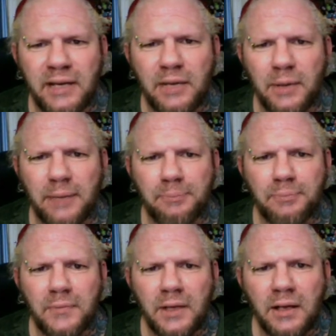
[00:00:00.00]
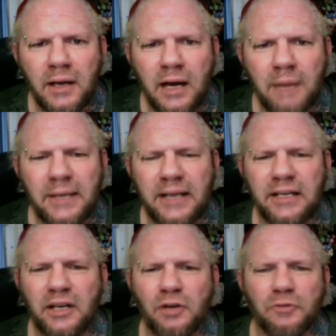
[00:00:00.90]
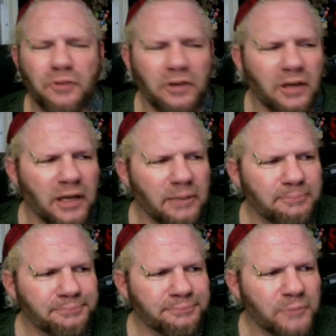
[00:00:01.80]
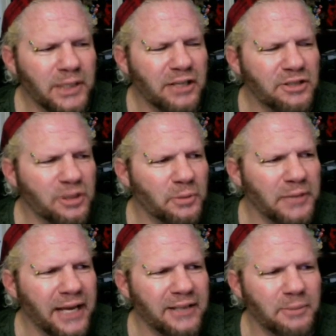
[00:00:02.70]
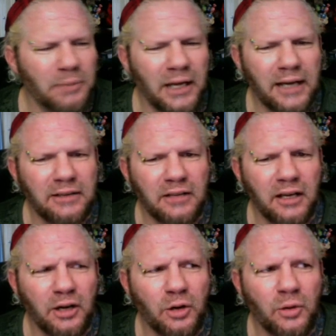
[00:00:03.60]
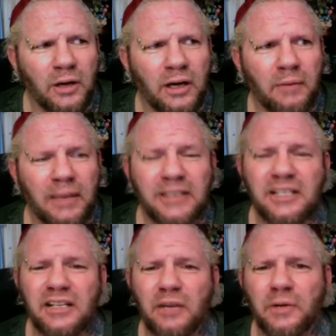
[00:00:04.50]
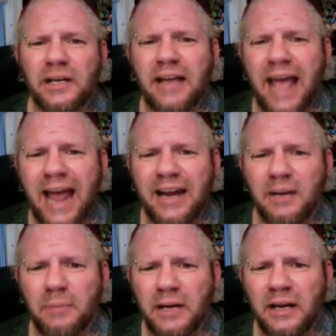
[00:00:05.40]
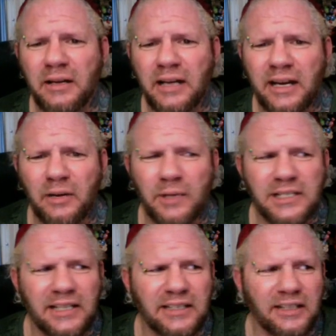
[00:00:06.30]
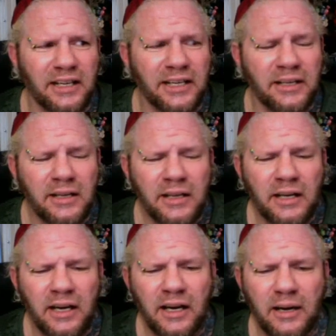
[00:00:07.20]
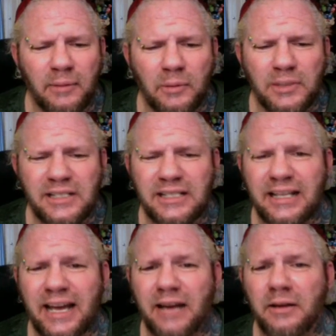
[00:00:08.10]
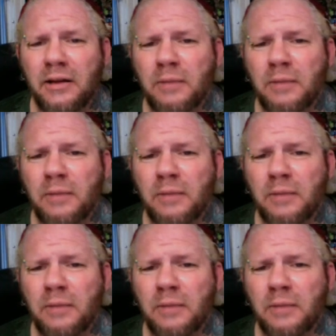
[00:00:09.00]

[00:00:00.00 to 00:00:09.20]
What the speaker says: Anyway, I'm not gonna go for what else? So Attack the Block, Low. I rented Hannah, but I gotta watch that tonight. I want to see that.